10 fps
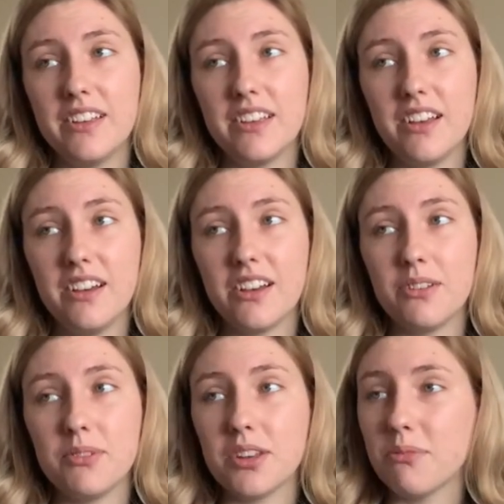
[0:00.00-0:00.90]
yeah, I
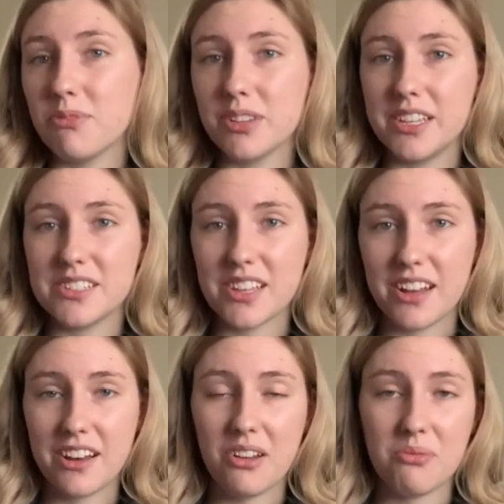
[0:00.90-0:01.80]
mean, I'm really
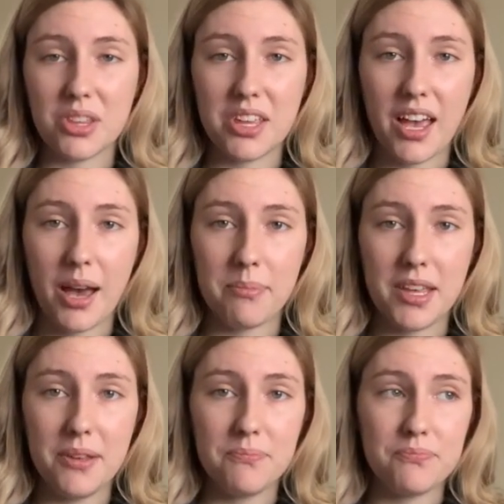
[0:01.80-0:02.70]
excited. I'm really happy.